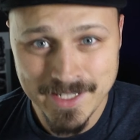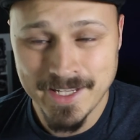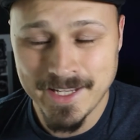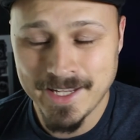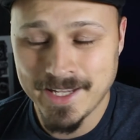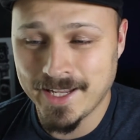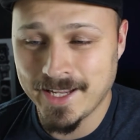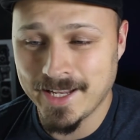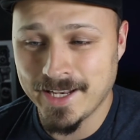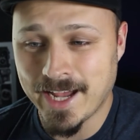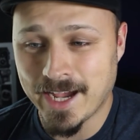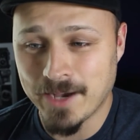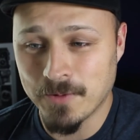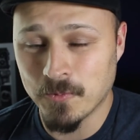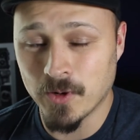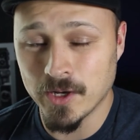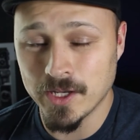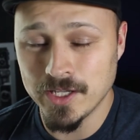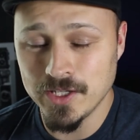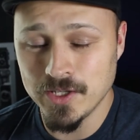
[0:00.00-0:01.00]
and
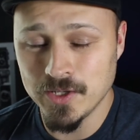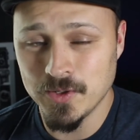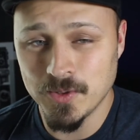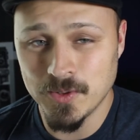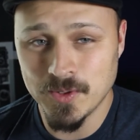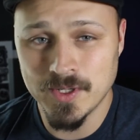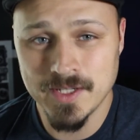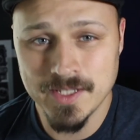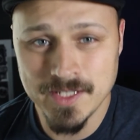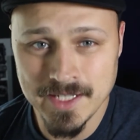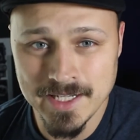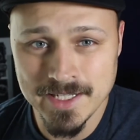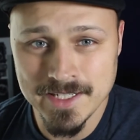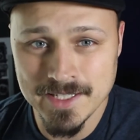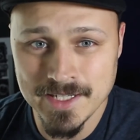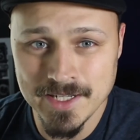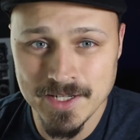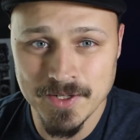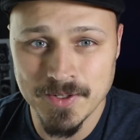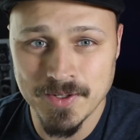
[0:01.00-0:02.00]
what you need
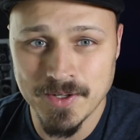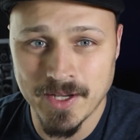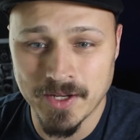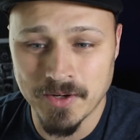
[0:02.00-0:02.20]
to do